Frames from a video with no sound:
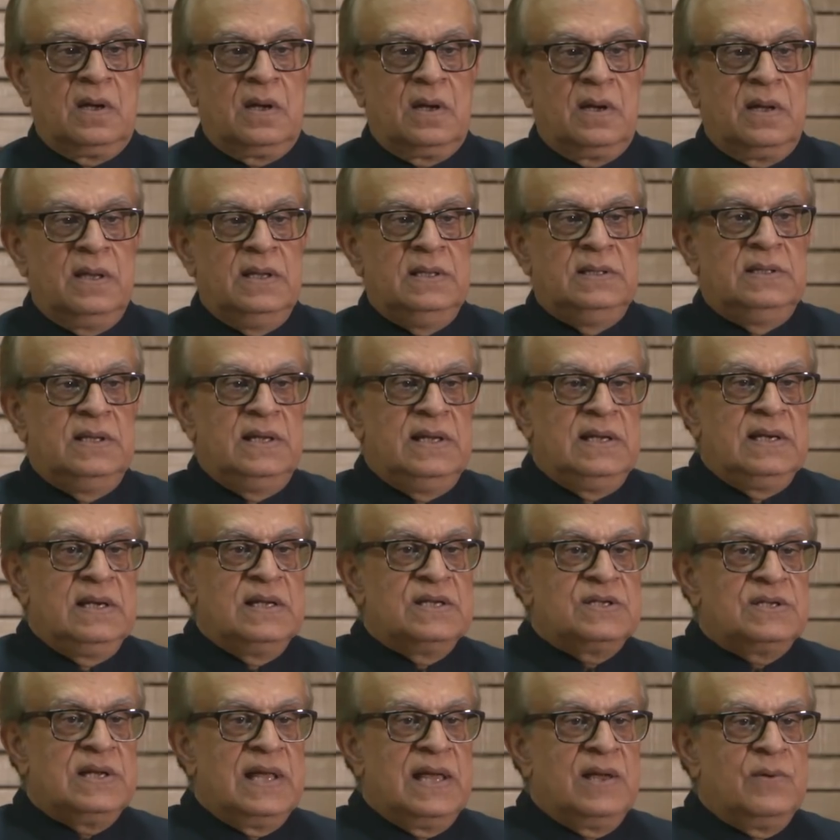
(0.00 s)
in the
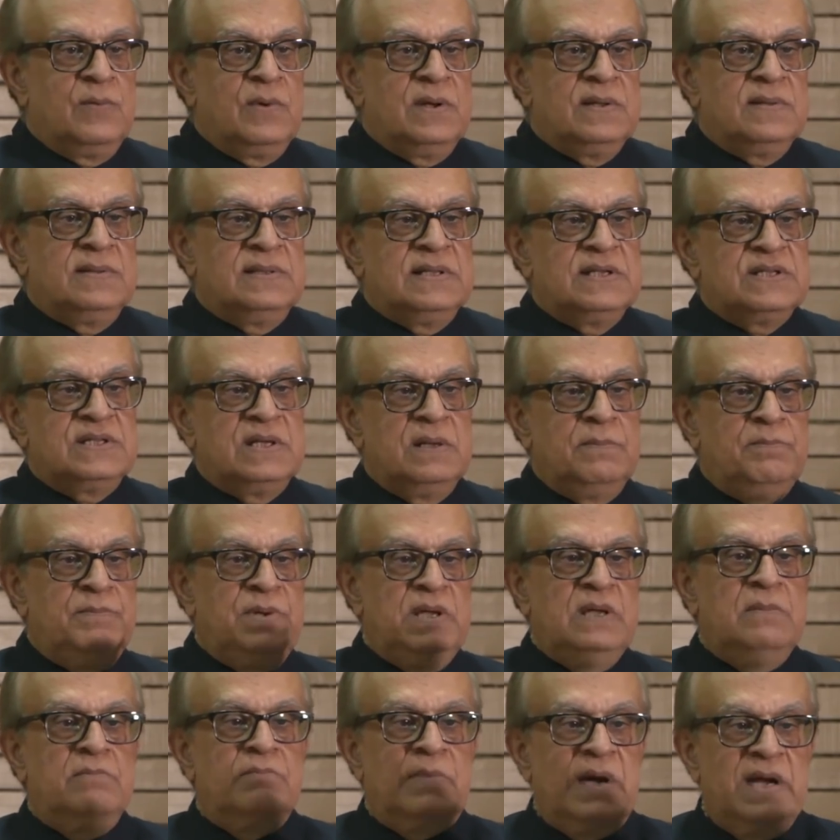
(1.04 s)
English language, when they say
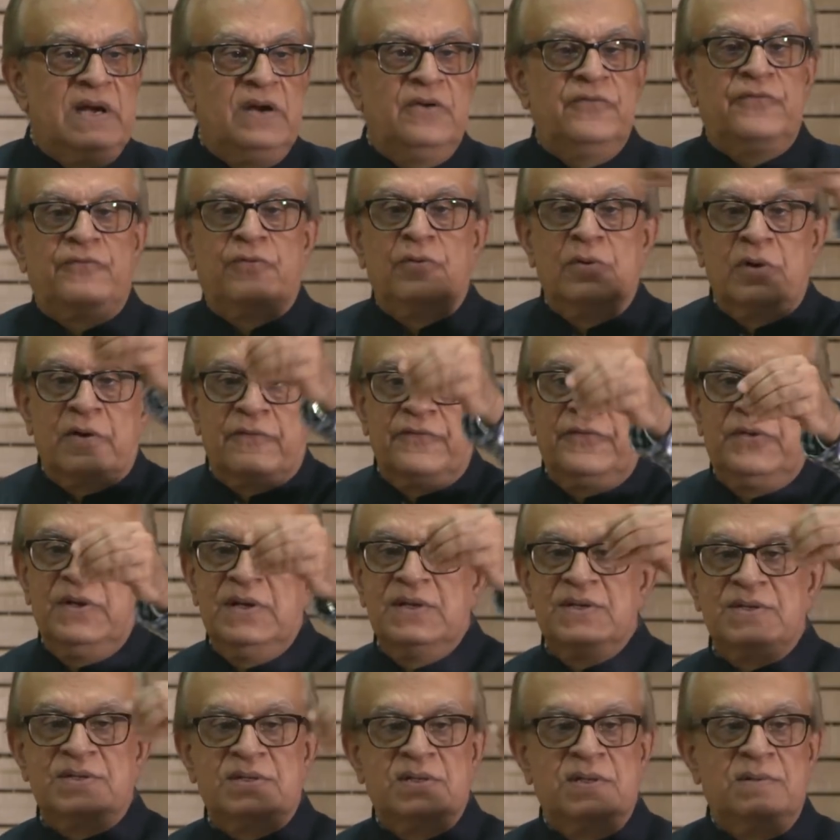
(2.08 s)
be mindful of
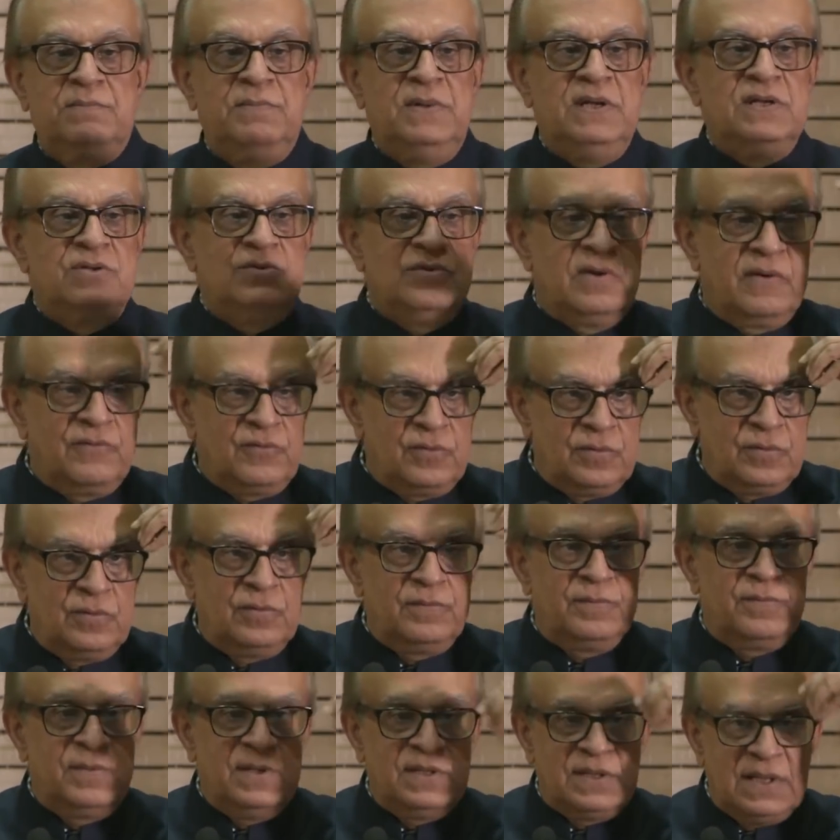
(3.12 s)
this, it means you have to
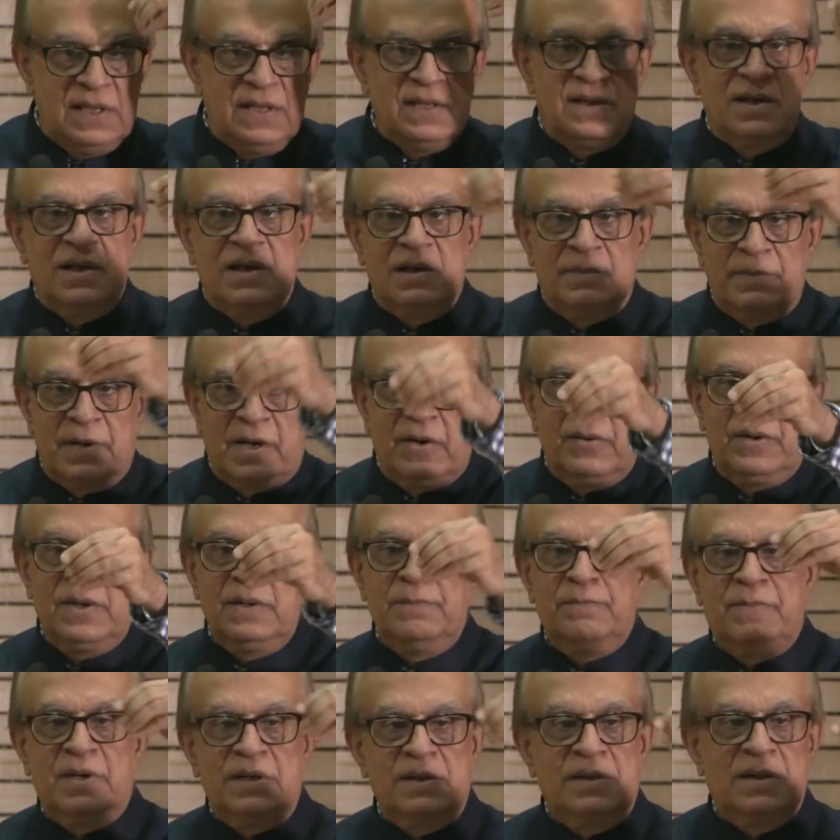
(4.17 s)
be thinking about
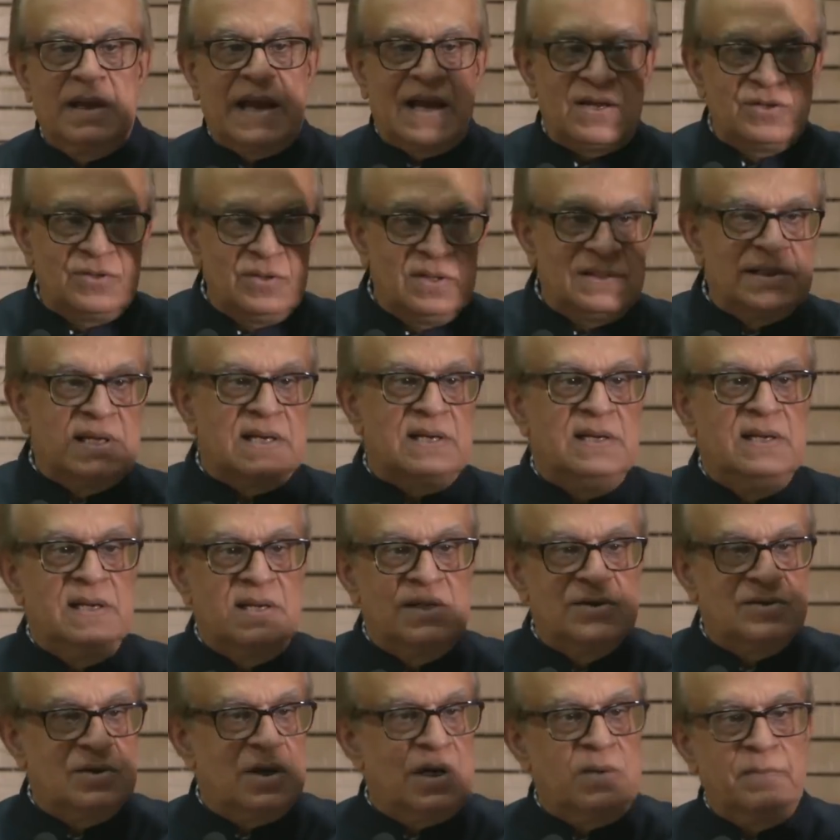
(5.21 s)
it, but the actual technique
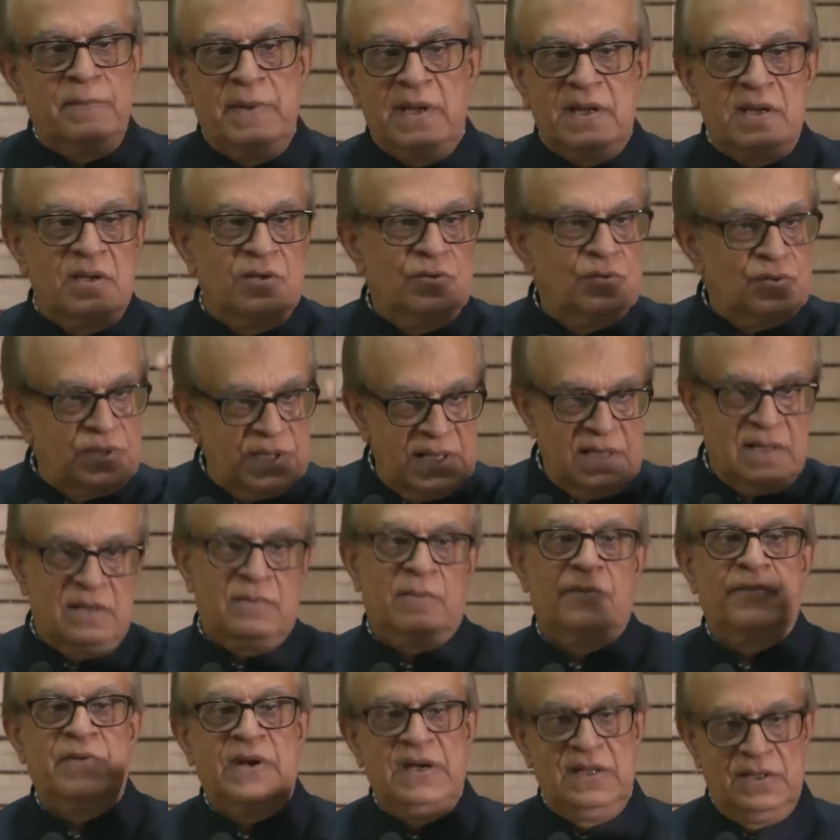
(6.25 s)
is not making you think
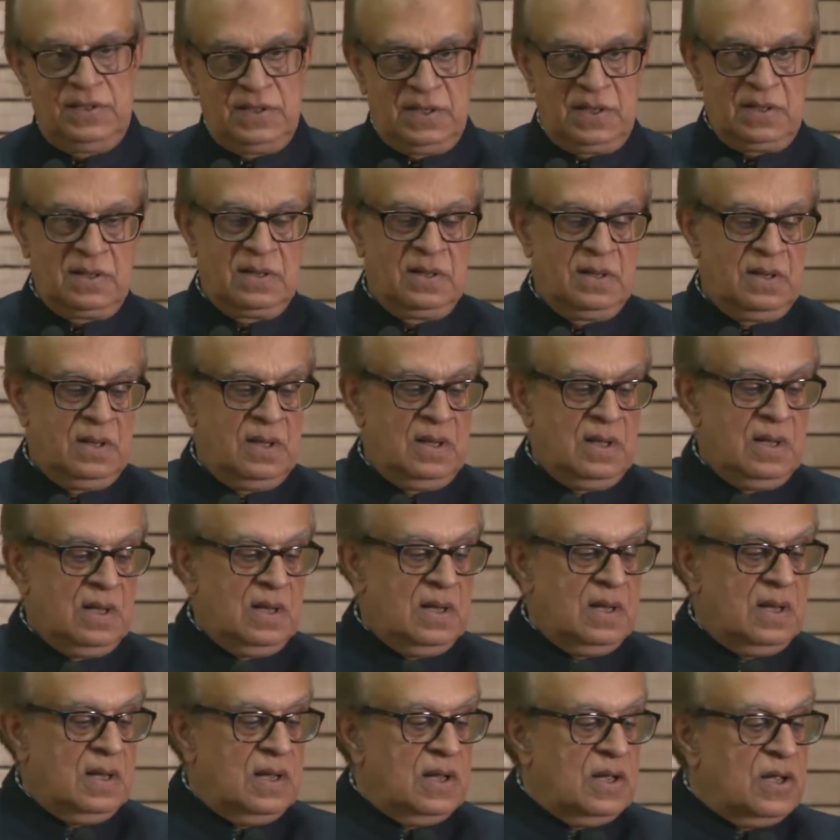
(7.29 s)
of anything.
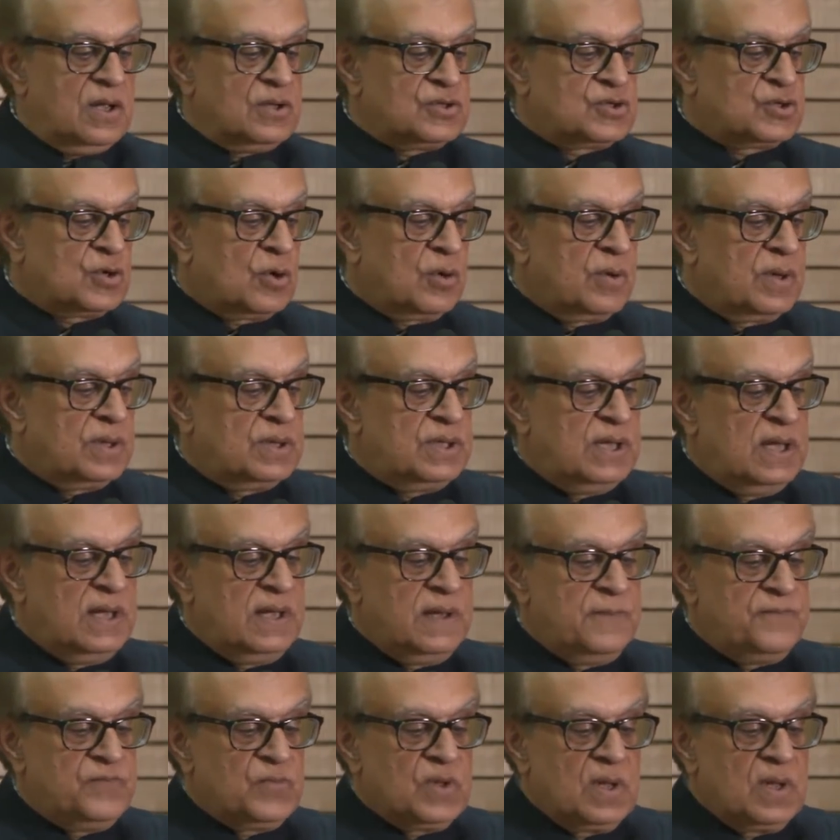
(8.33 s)
So the